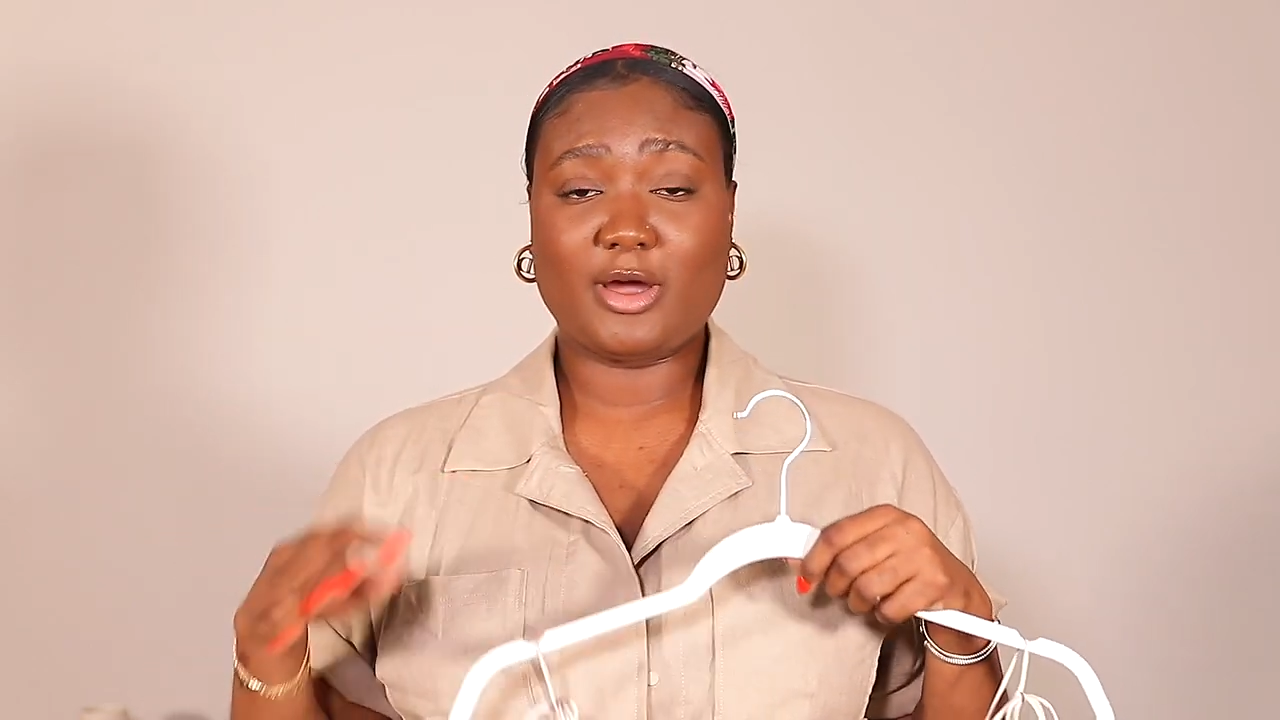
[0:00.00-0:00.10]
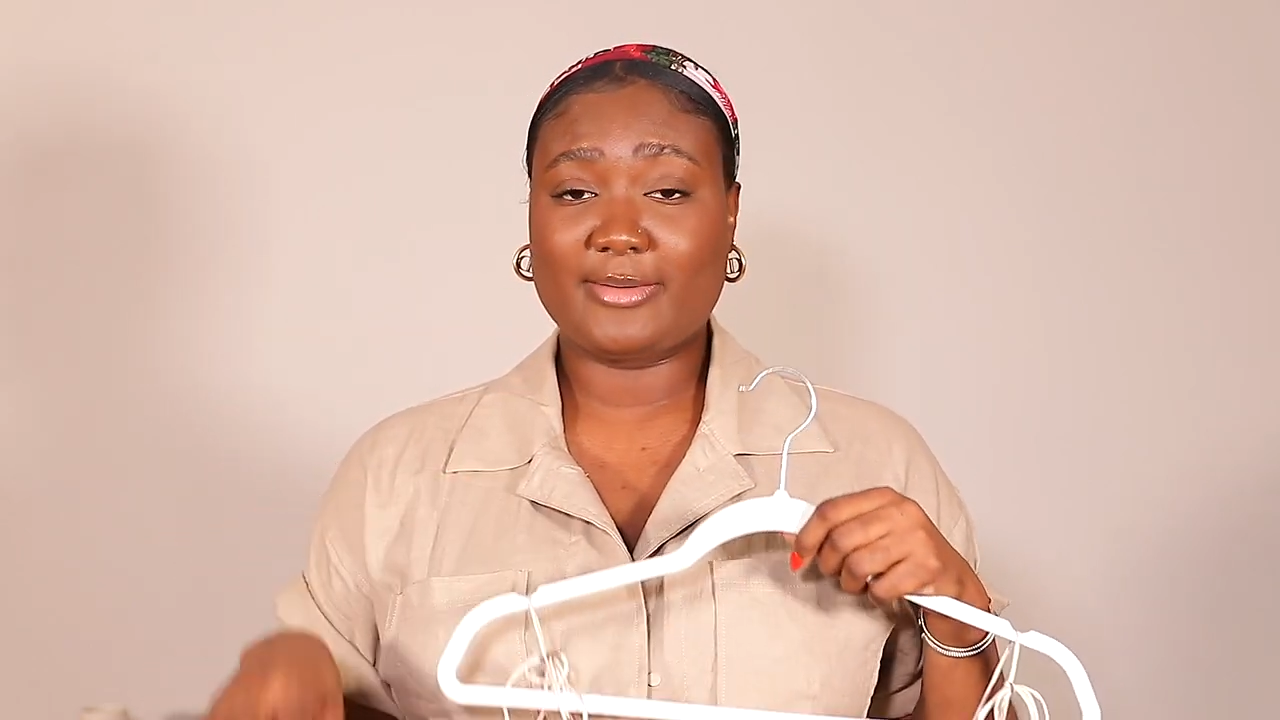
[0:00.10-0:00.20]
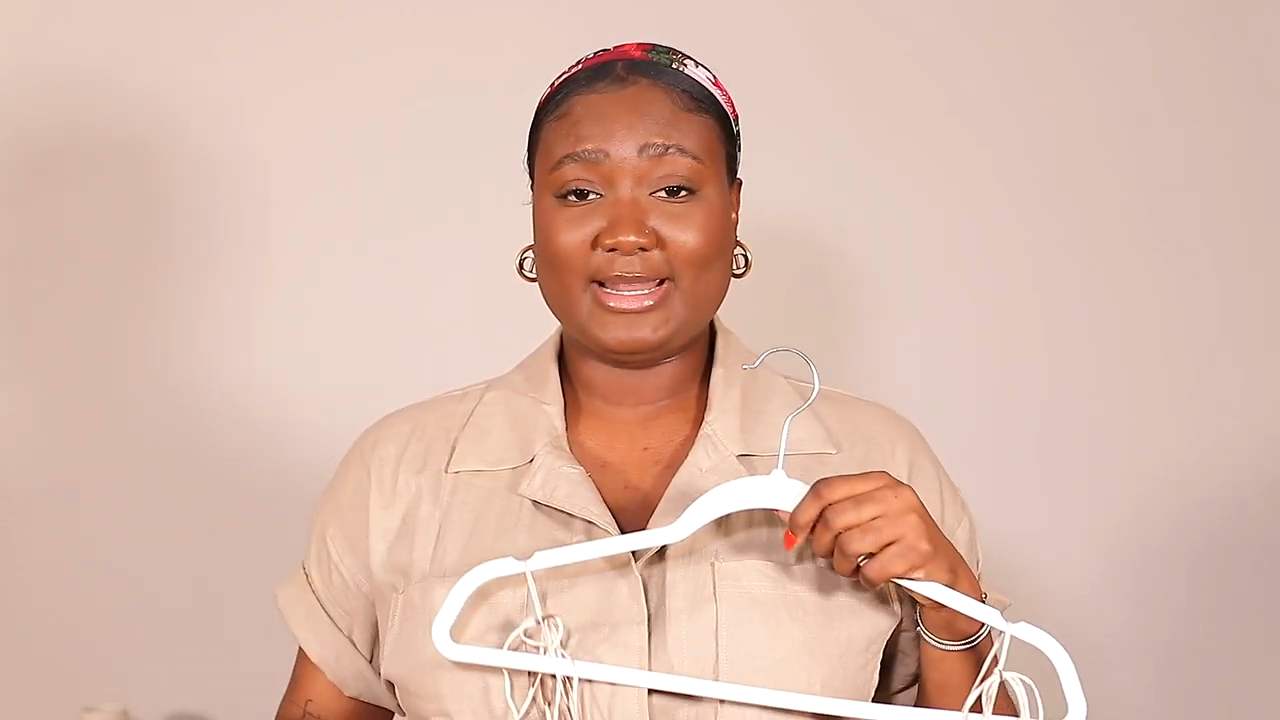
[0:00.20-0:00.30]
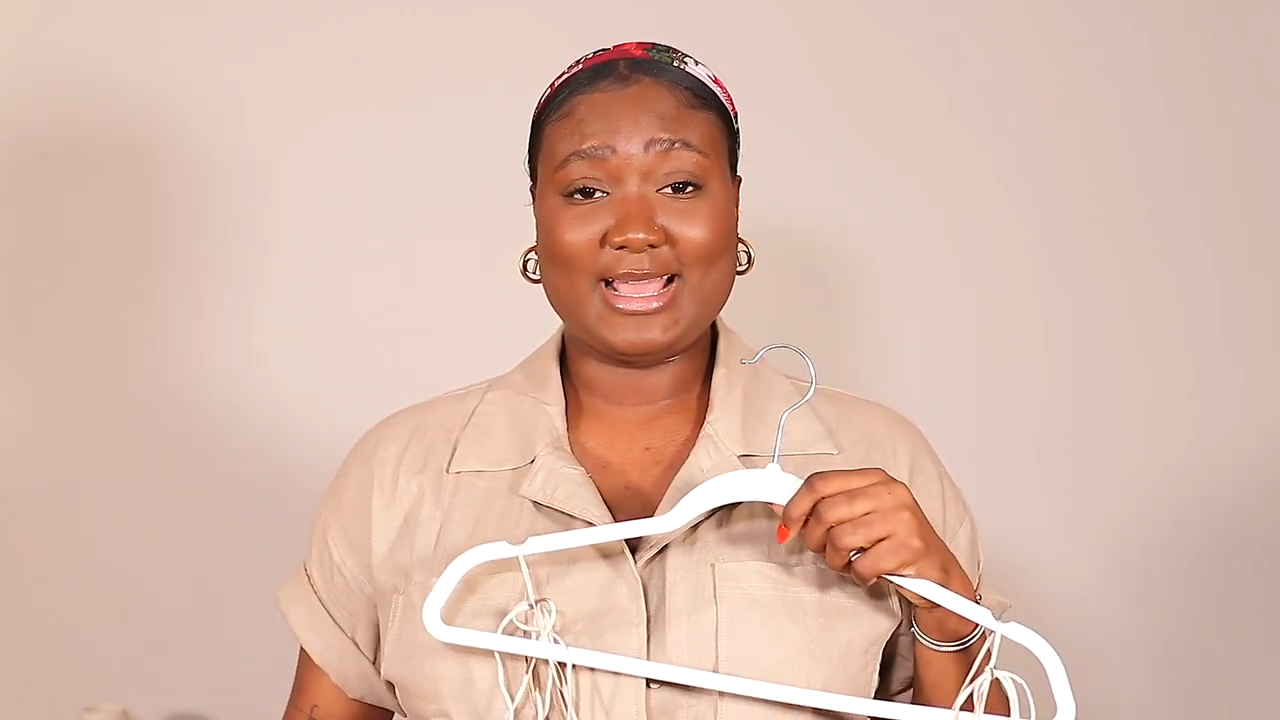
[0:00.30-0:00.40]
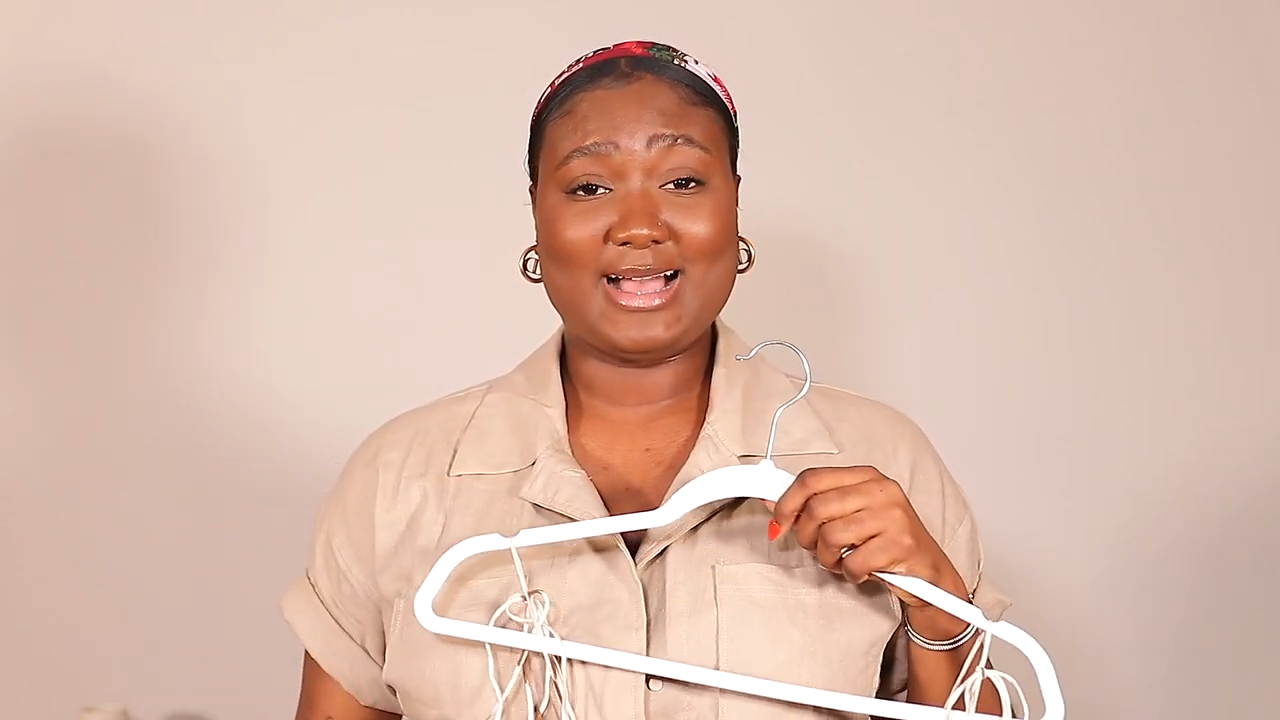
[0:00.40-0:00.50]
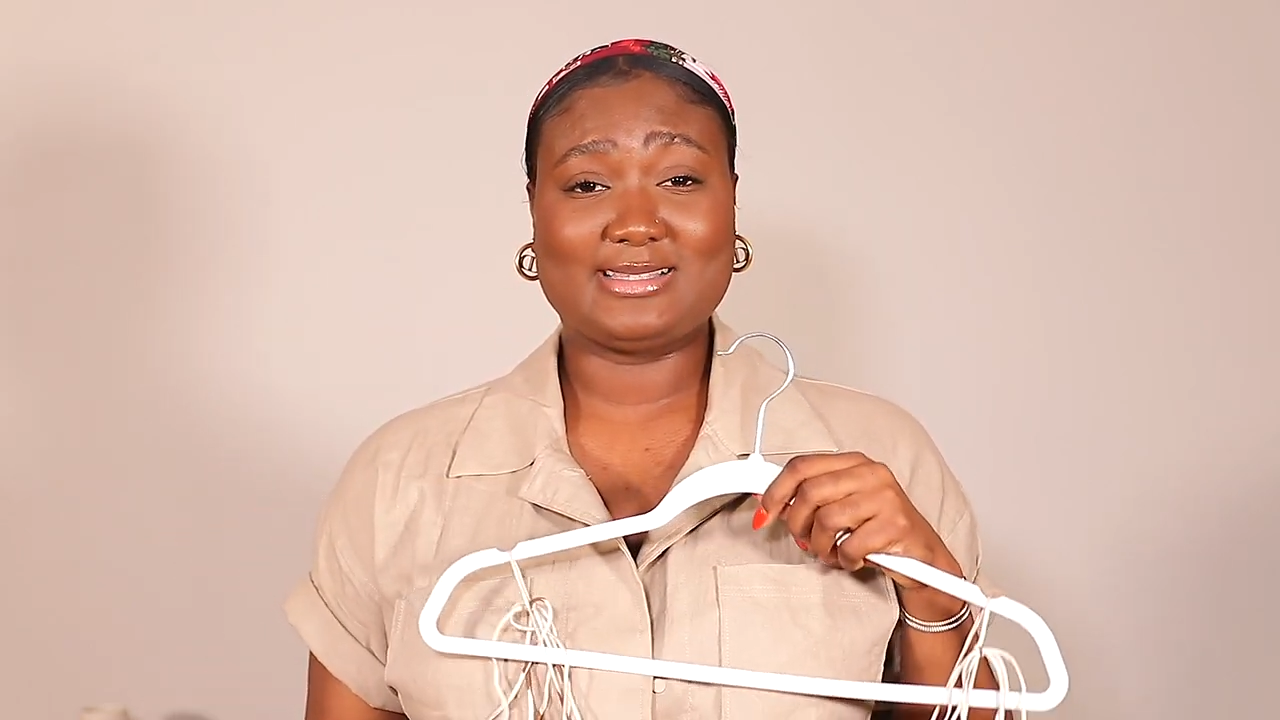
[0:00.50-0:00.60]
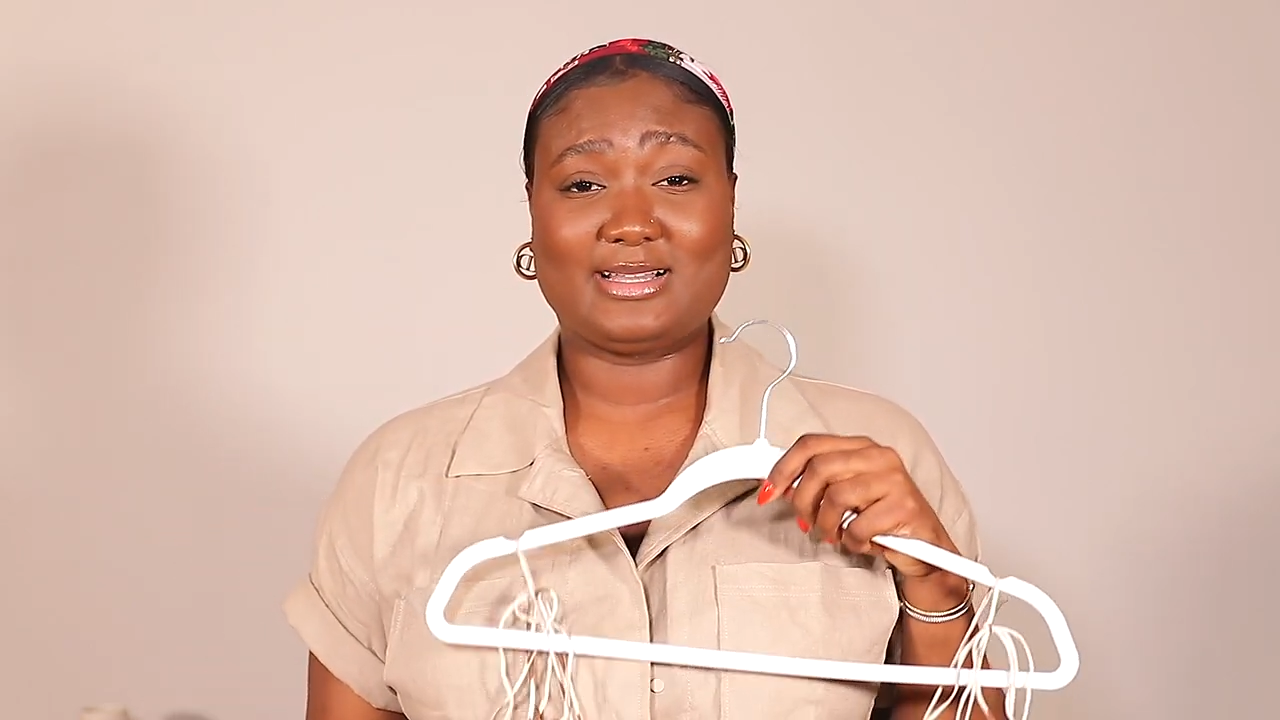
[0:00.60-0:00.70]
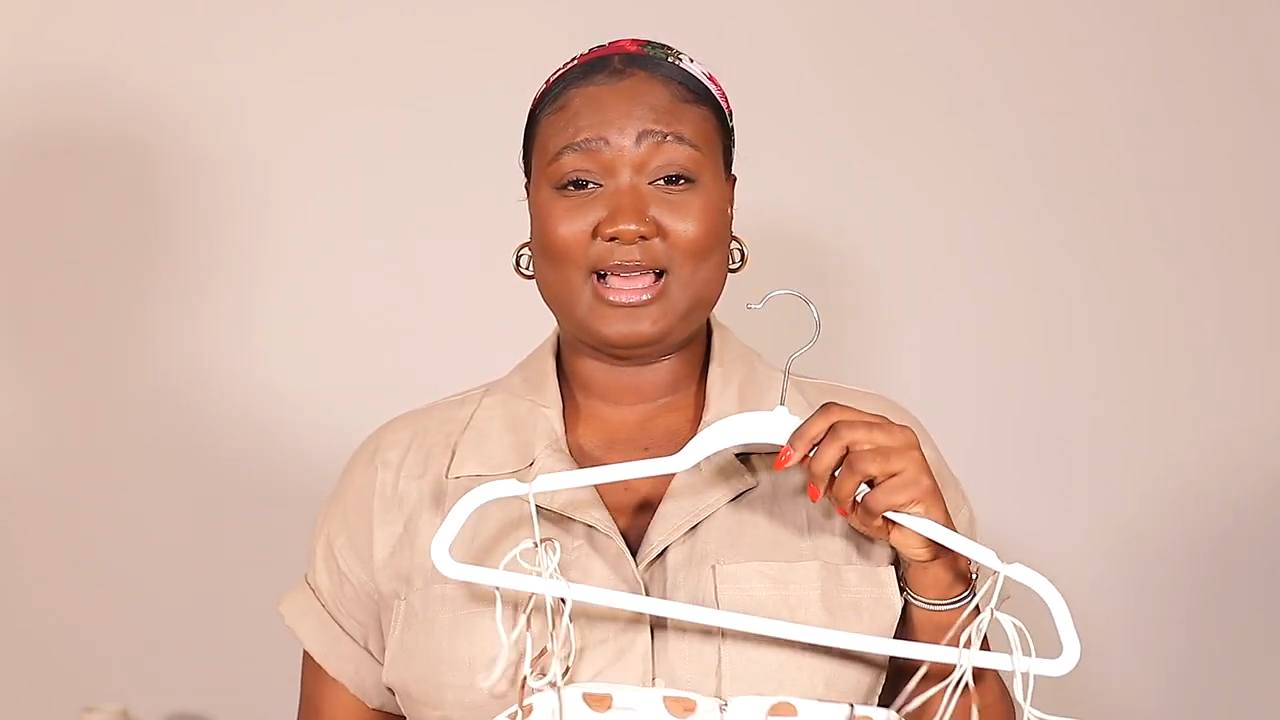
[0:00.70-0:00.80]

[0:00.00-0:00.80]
already has a